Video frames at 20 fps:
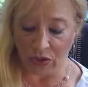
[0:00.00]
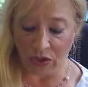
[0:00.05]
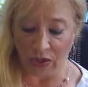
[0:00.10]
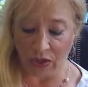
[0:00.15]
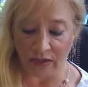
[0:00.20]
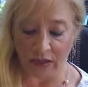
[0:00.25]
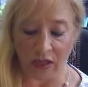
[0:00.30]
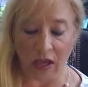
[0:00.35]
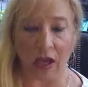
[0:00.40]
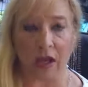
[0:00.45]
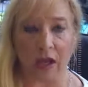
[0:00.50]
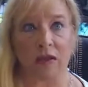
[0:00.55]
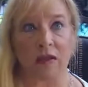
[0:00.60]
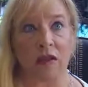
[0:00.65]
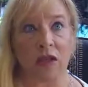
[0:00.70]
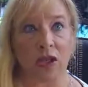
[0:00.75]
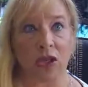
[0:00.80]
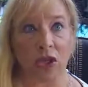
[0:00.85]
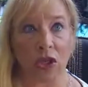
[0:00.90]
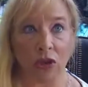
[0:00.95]
discuss
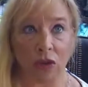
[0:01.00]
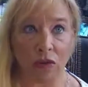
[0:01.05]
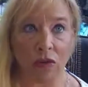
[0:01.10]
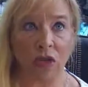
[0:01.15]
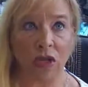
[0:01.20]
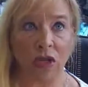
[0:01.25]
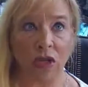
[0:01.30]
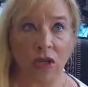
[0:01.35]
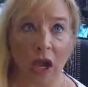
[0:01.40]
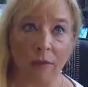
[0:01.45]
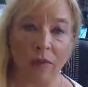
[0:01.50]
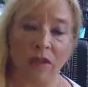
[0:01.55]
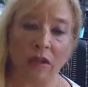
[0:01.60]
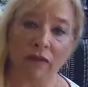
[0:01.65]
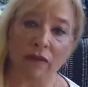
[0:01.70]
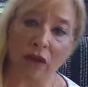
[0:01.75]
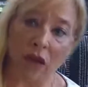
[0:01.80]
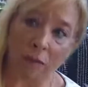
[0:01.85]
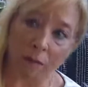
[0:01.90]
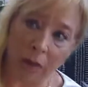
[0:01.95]
the two types
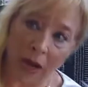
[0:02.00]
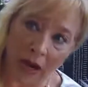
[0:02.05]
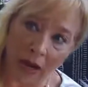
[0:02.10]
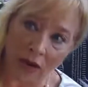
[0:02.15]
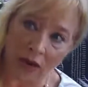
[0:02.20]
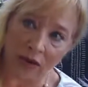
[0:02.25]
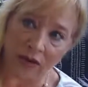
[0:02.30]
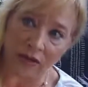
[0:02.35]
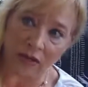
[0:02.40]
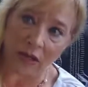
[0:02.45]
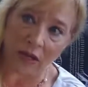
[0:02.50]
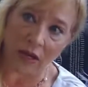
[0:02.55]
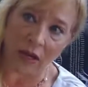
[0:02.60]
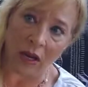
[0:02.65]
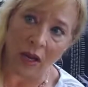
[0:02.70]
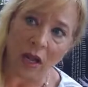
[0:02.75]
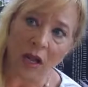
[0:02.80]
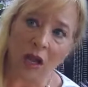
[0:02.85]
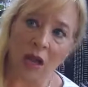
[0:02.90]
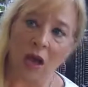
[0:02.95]
of
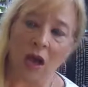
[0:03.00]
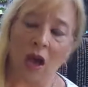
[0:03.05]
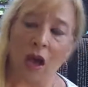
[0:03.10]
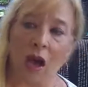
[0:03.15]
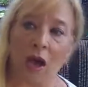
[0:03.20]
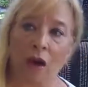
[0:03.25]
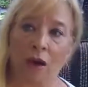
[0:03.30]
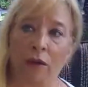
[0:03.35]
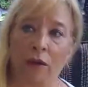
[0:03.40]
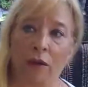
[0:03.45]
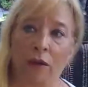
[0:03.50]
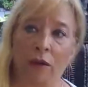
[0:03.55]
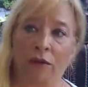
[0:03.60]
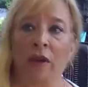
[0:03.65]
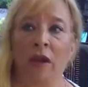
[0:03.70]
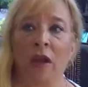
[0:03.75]
comparison of